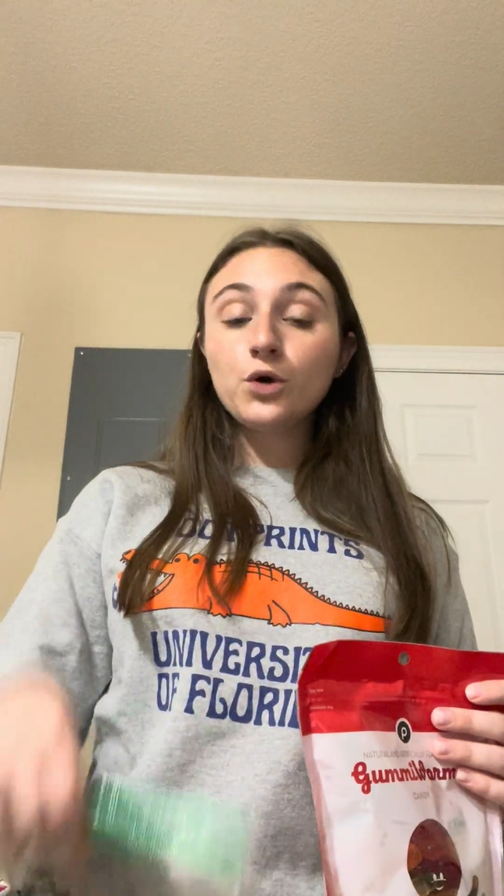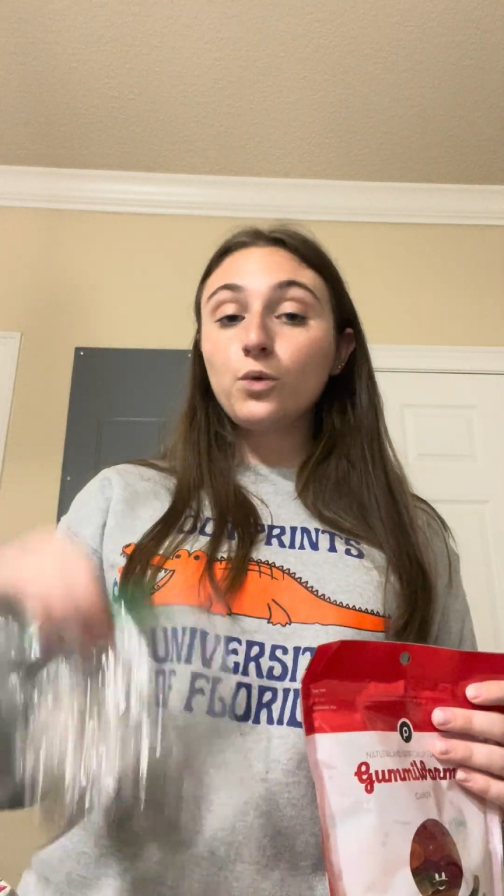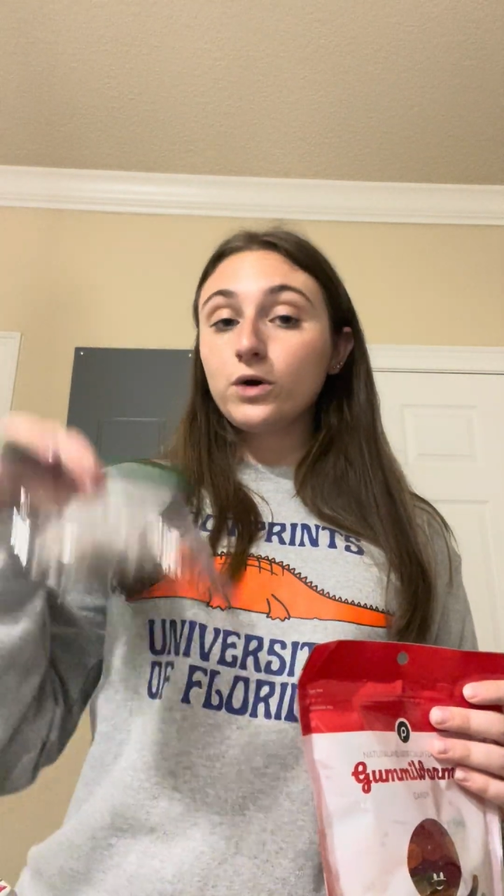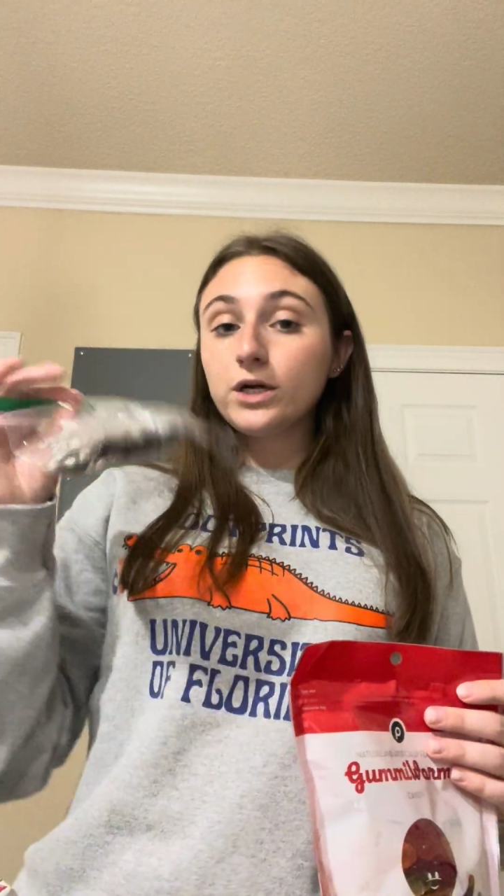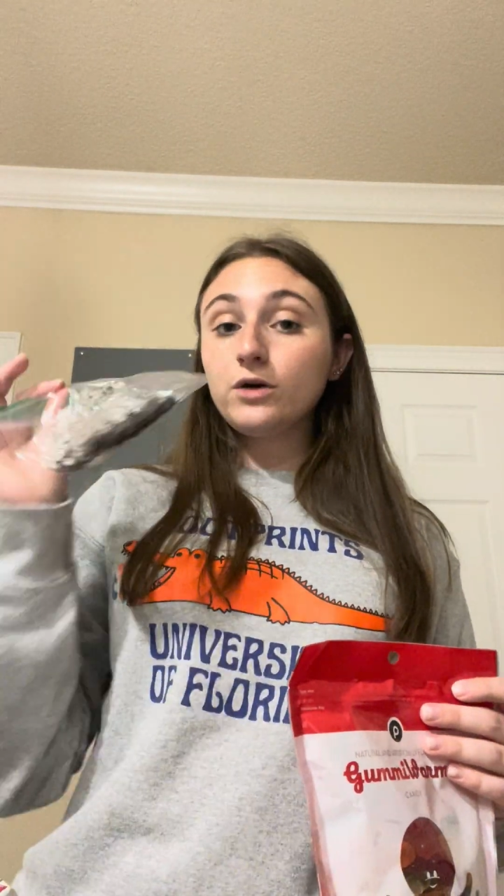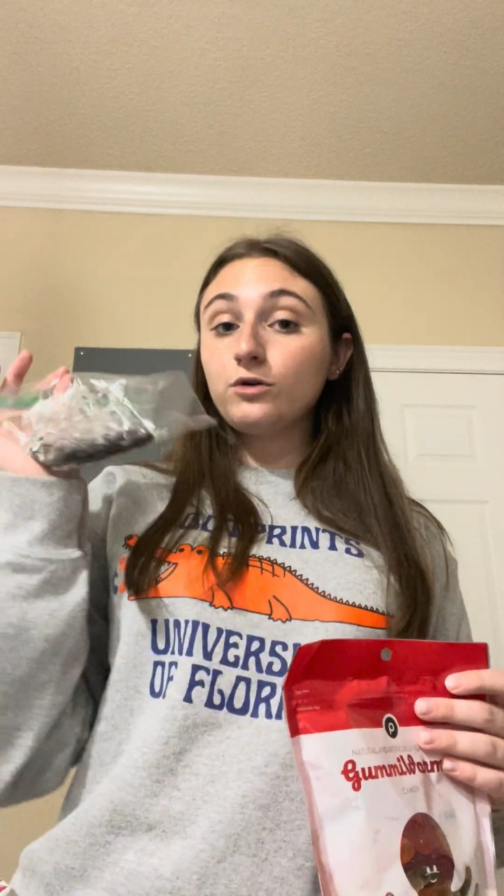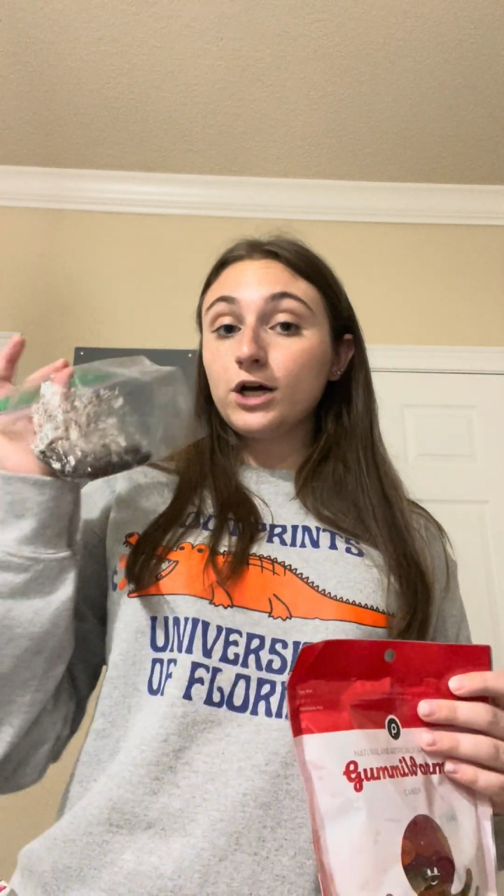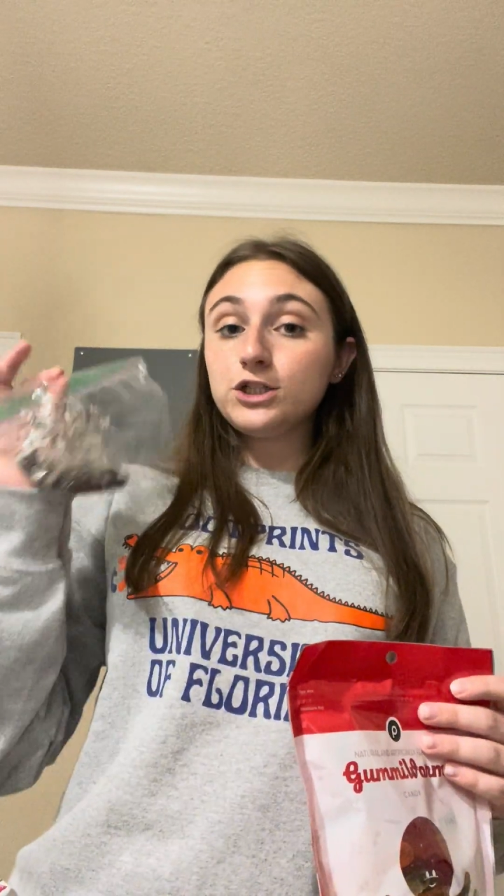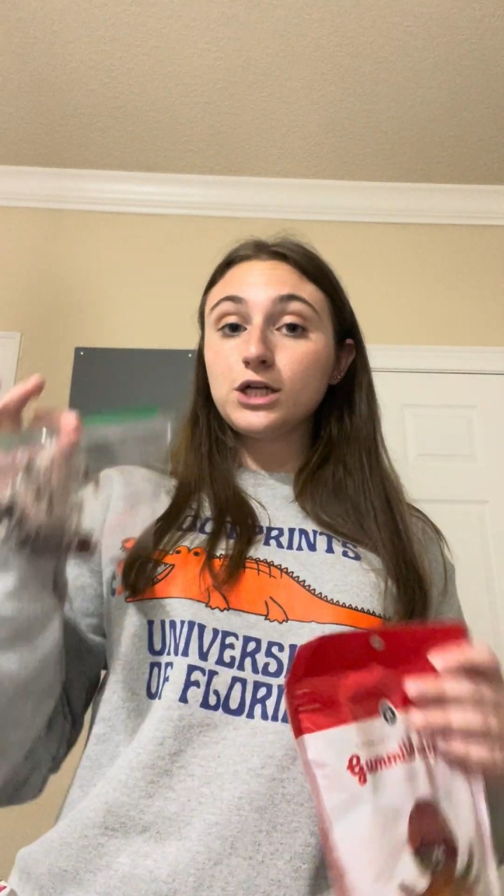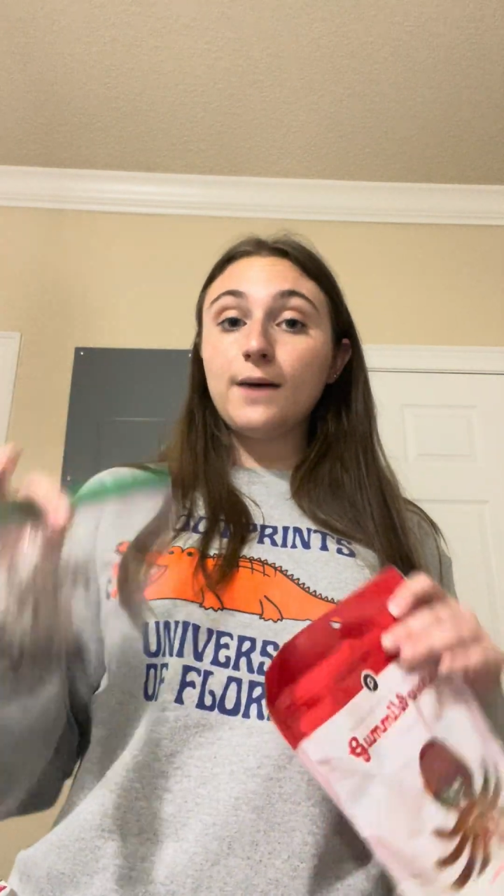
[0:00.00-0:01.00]
Oreo
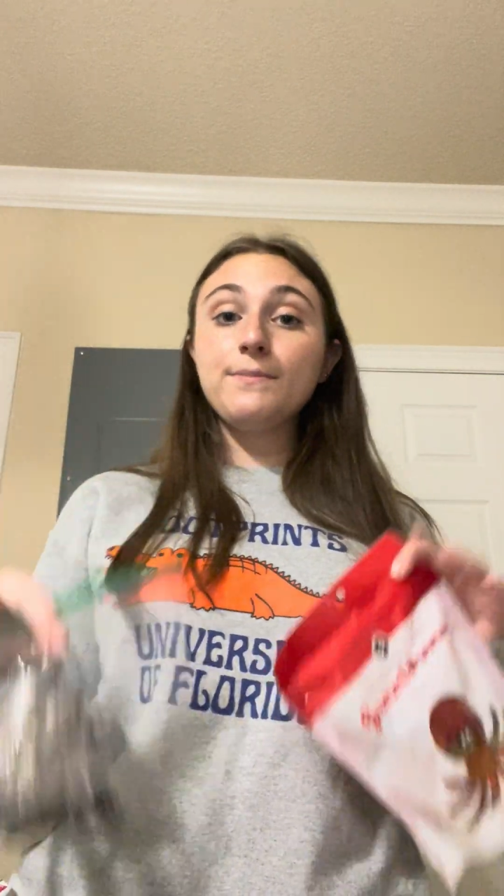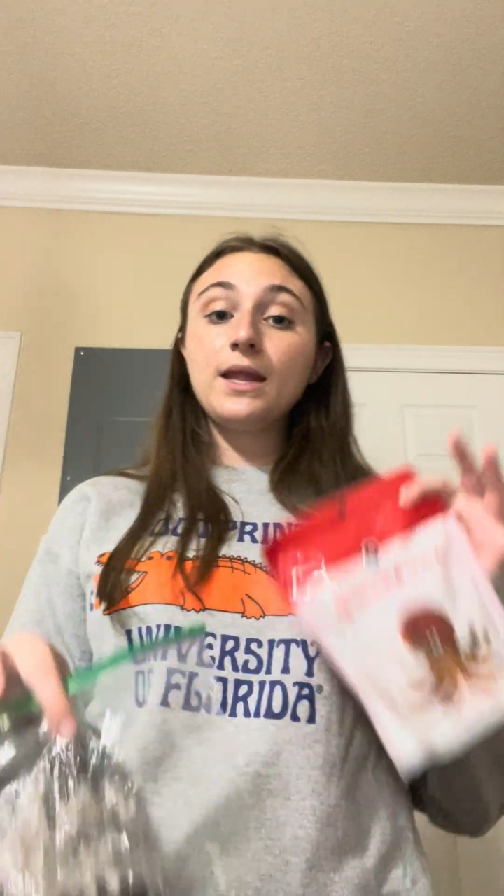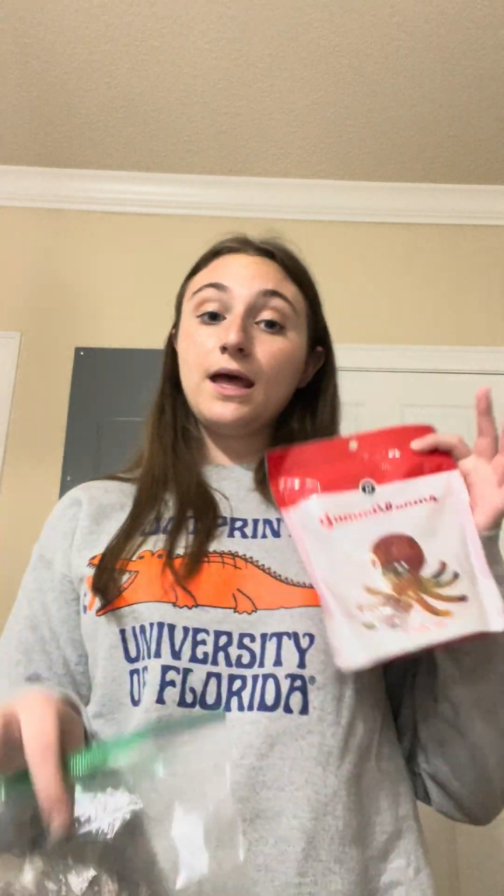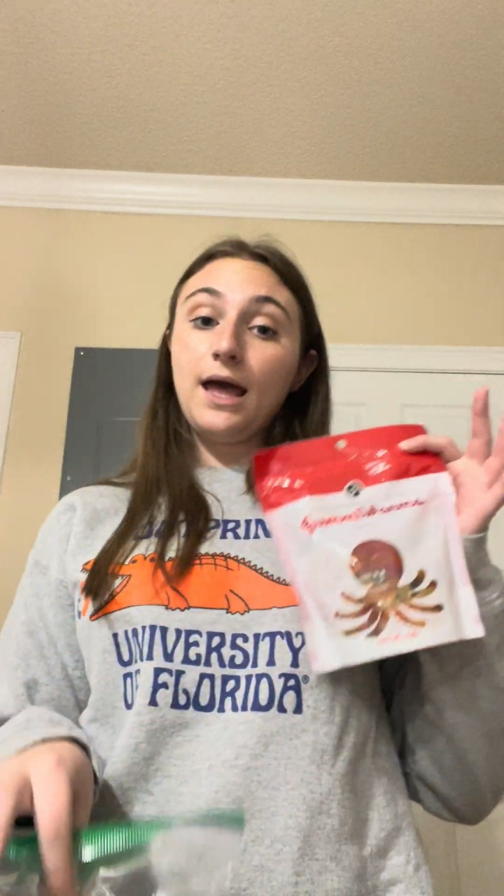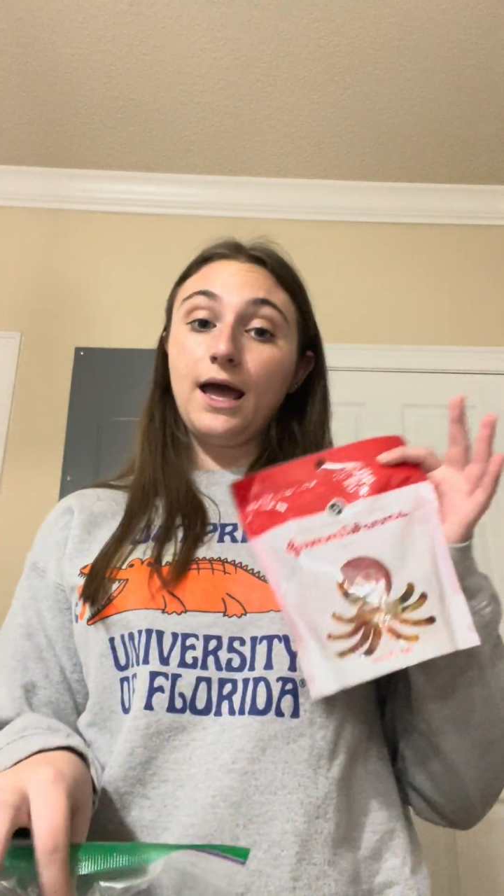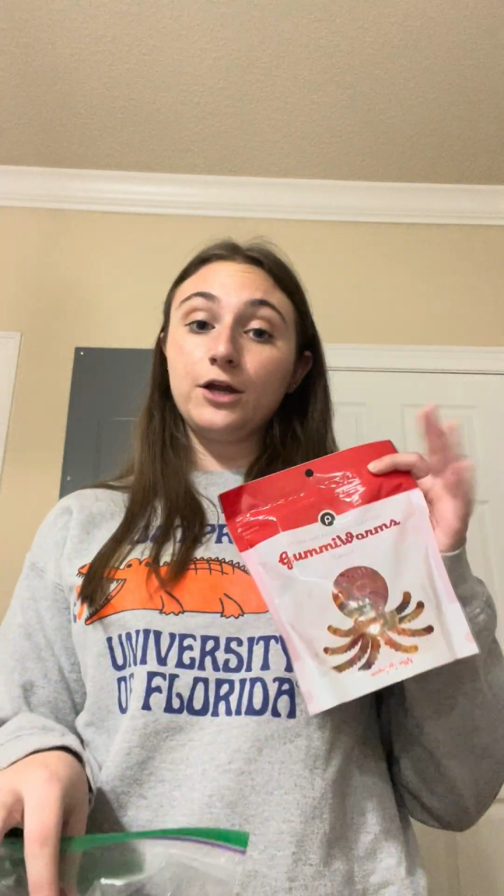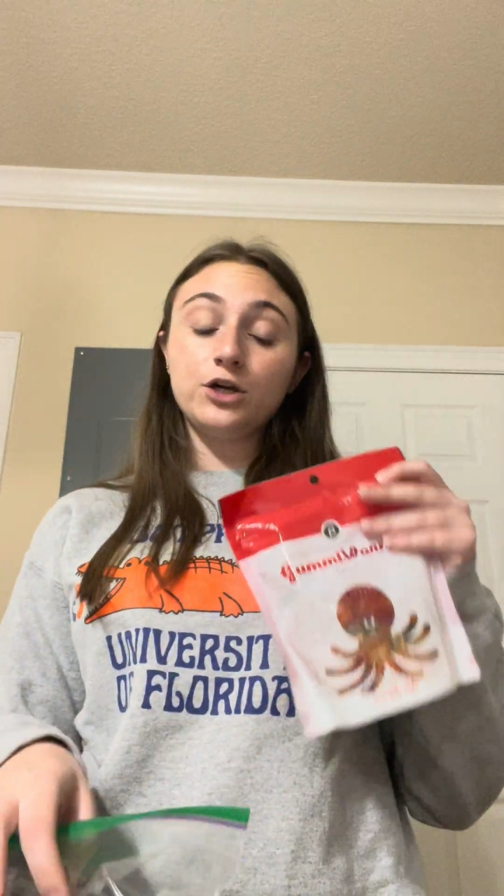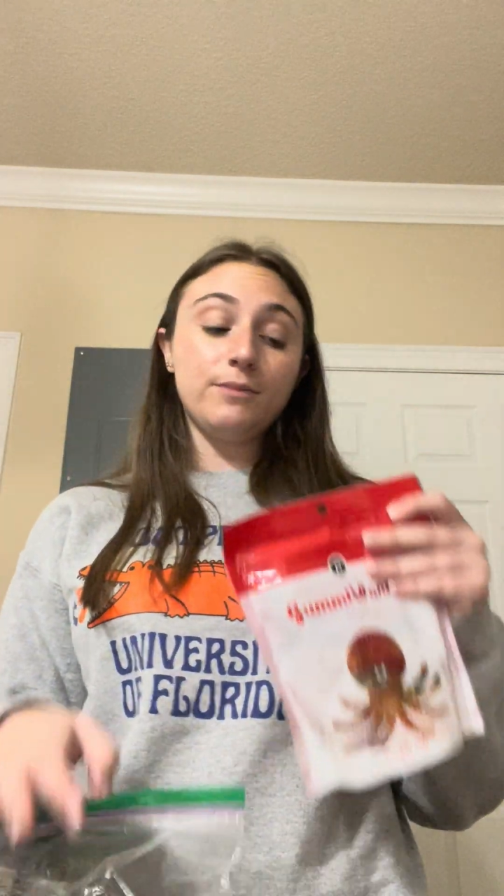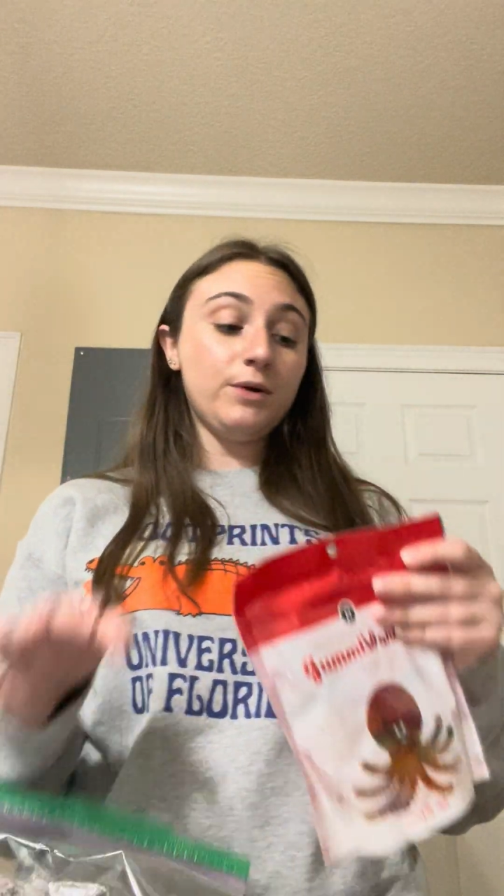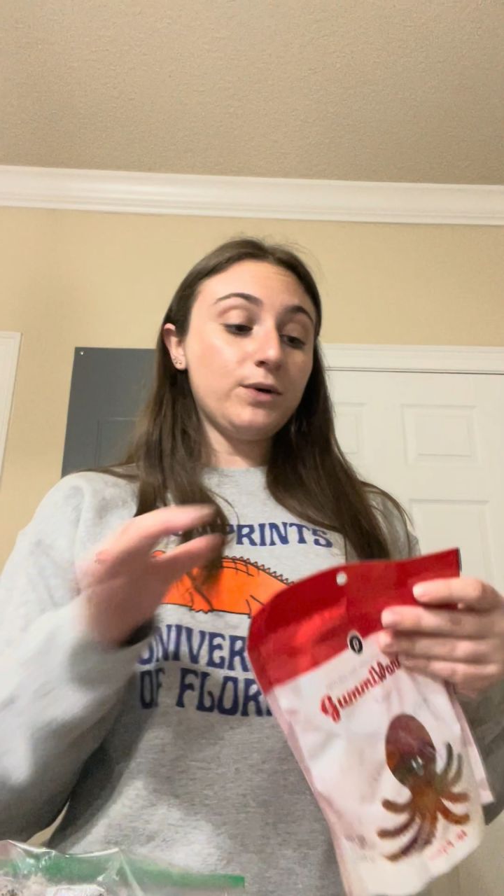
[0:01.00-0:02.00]
crushed up, and your
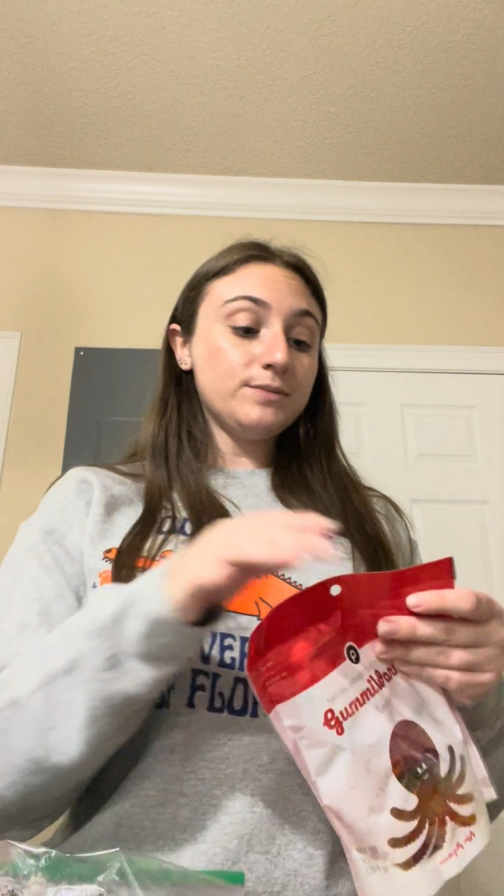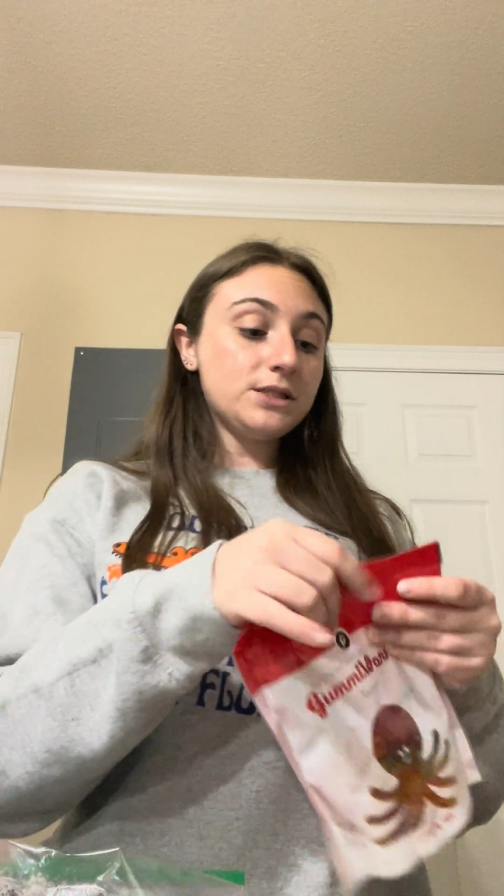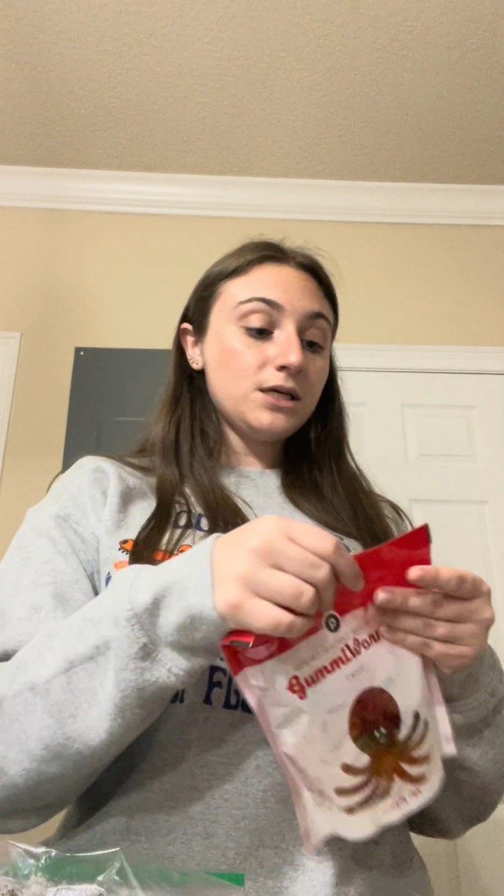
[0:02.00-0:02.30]
gummy worms.